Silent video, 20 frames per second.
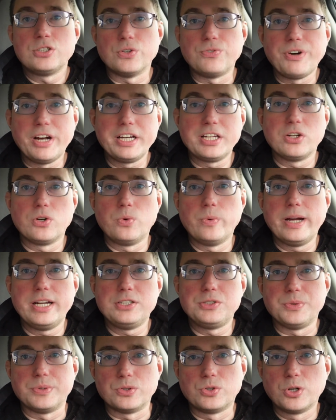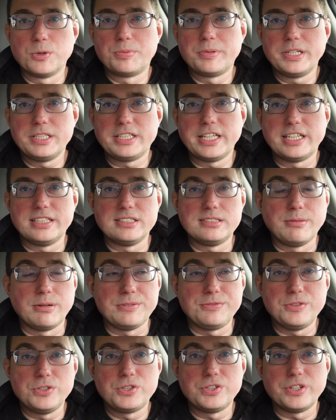So finding a way to incorporate that into
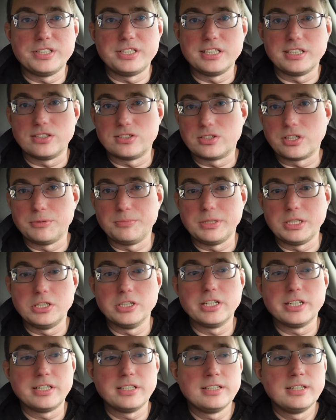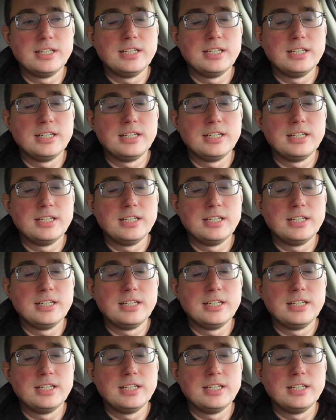my future I think is going to be good.